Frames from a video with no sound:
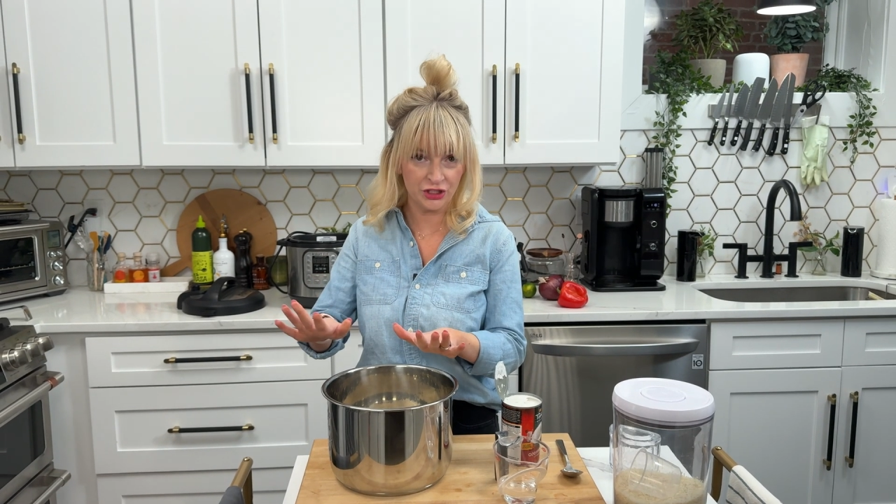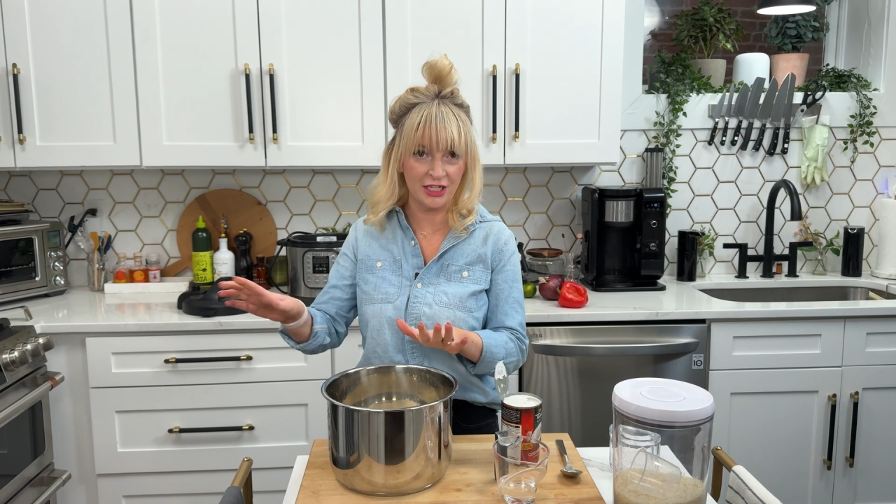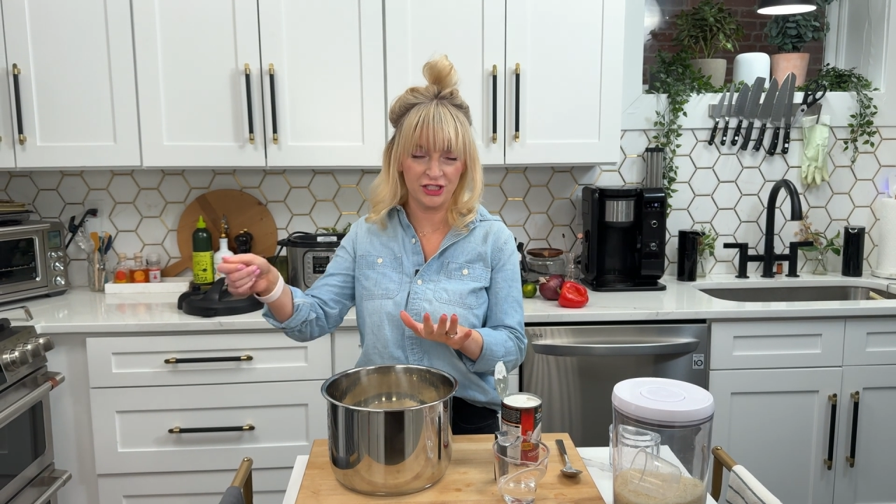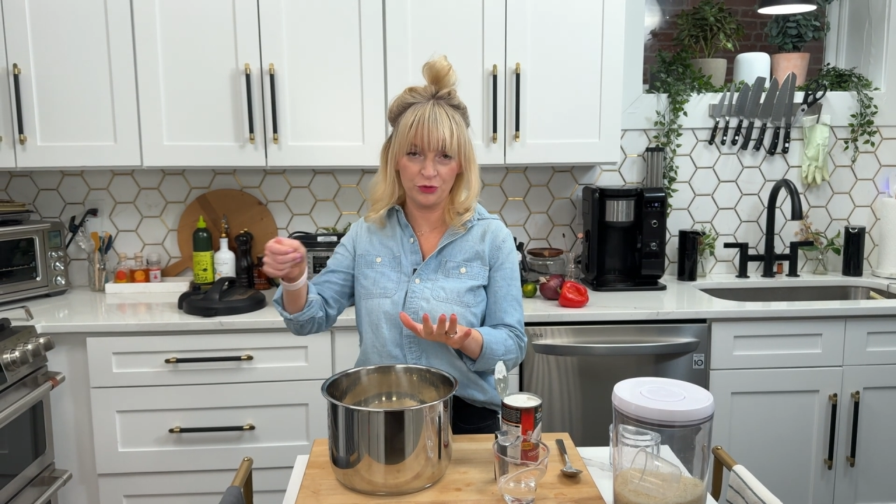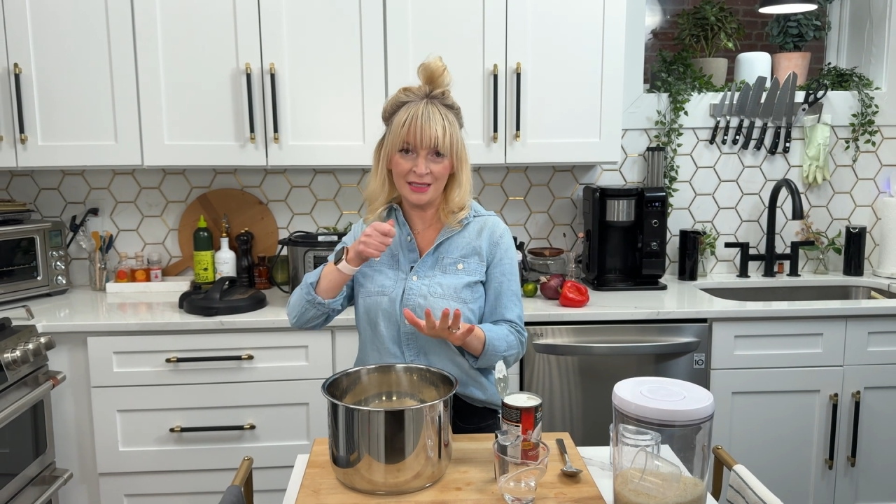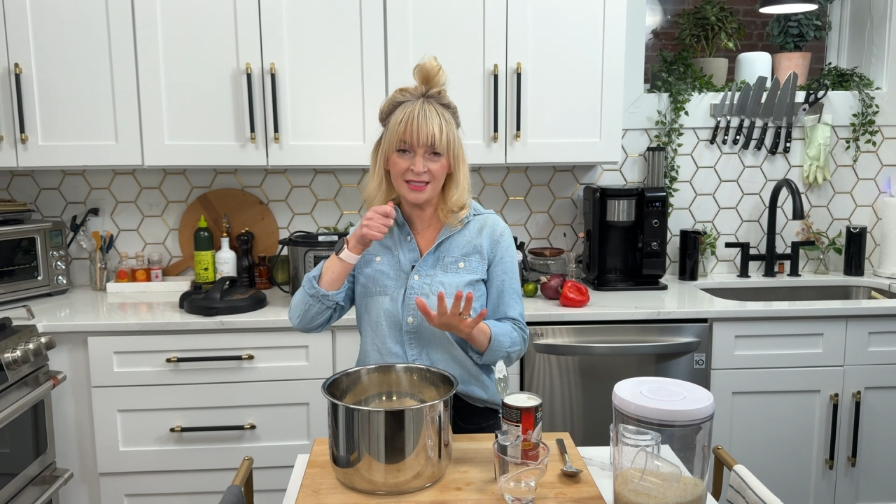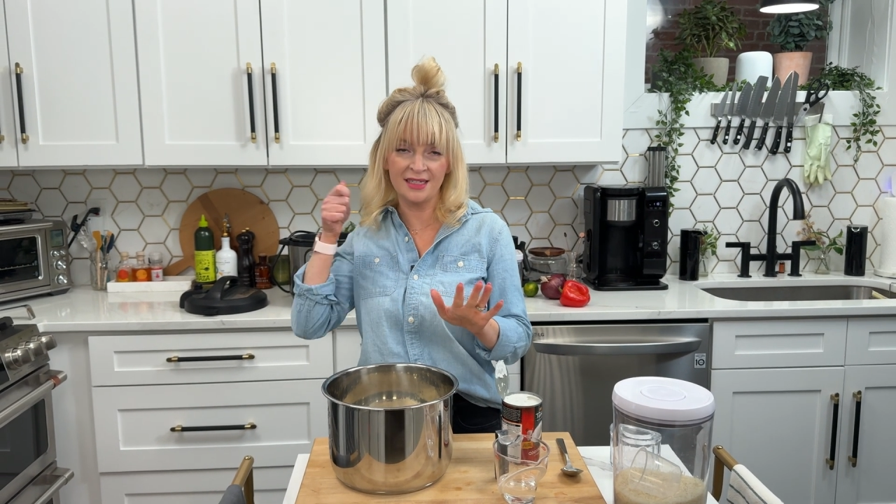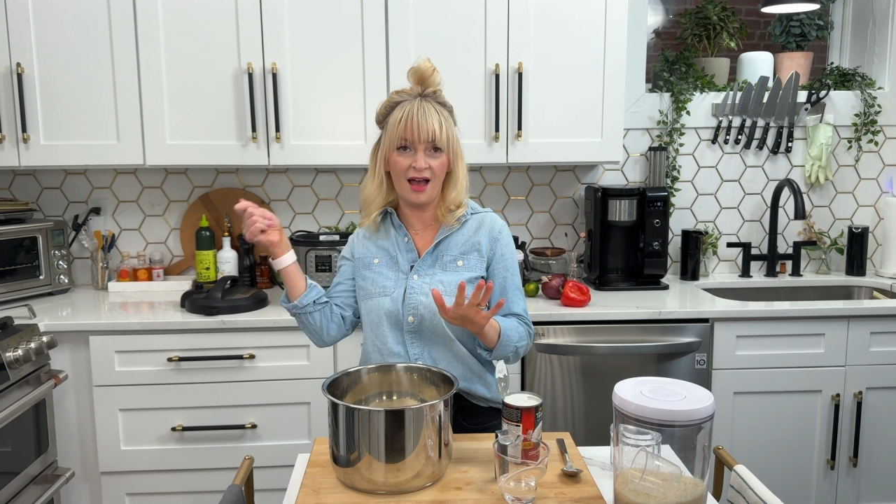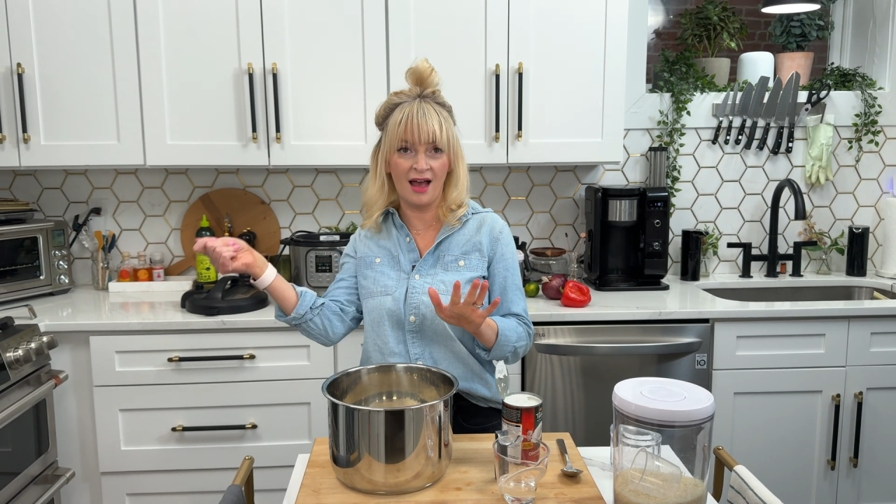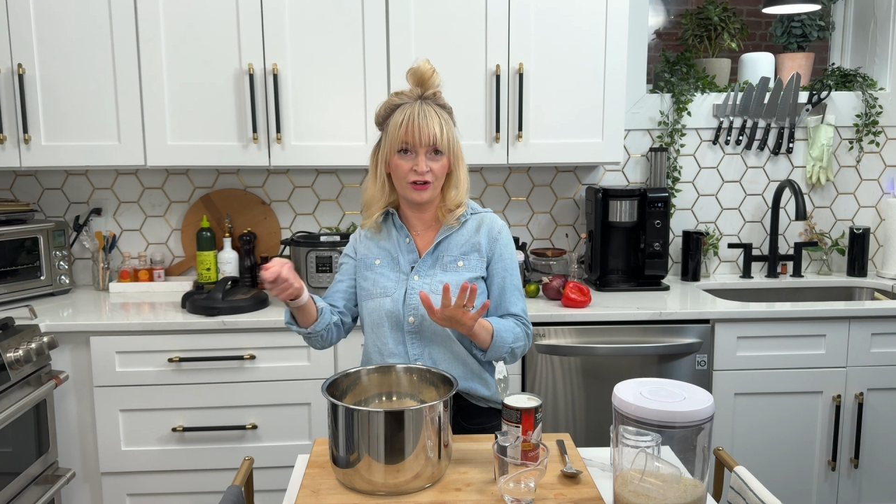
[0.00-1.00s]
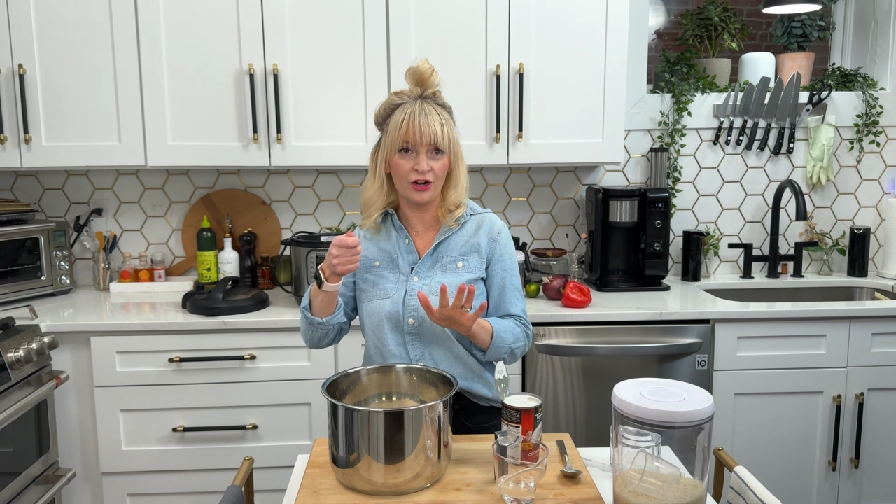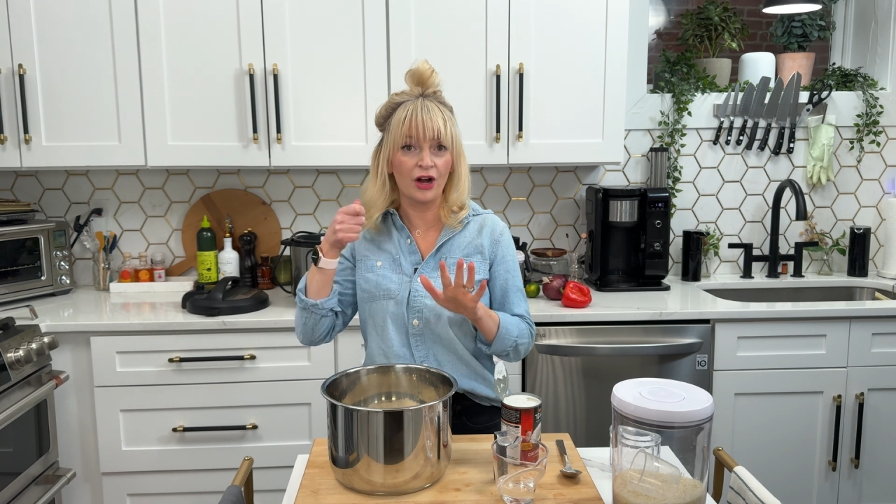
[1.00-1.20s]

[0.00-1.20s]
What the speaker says: I just rinsed it under